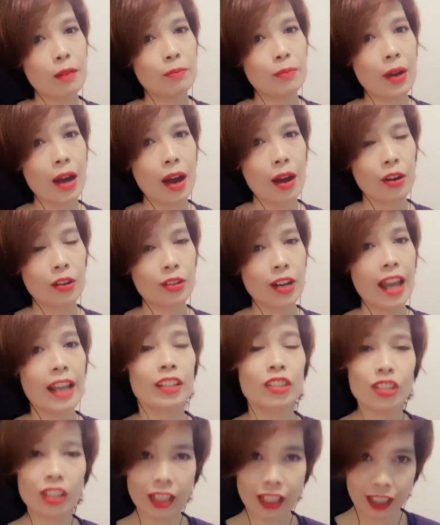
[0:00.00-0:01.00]
about
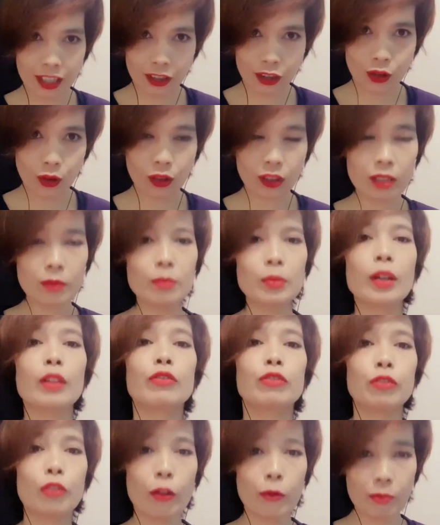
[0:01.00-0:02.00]
Angelina Jordan,
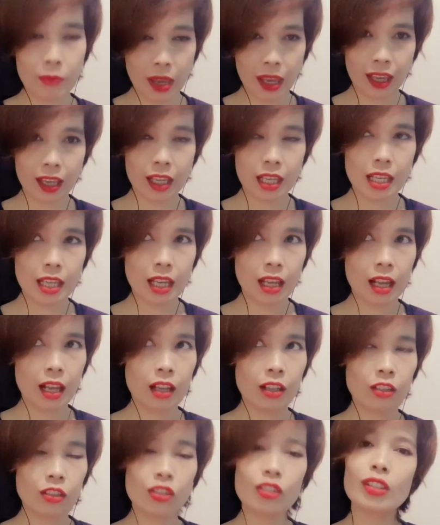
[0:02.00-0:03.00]
but for me,
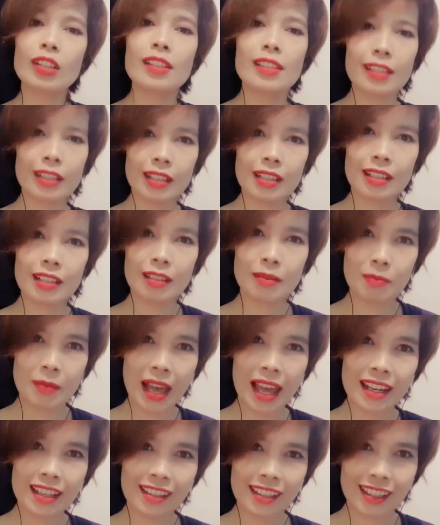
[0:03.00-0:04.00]
she's a good
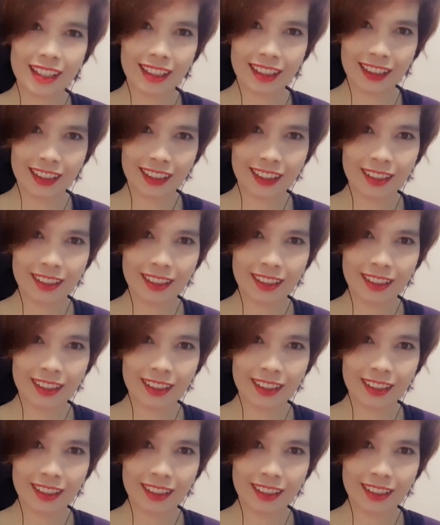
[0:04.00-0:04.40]
medicine.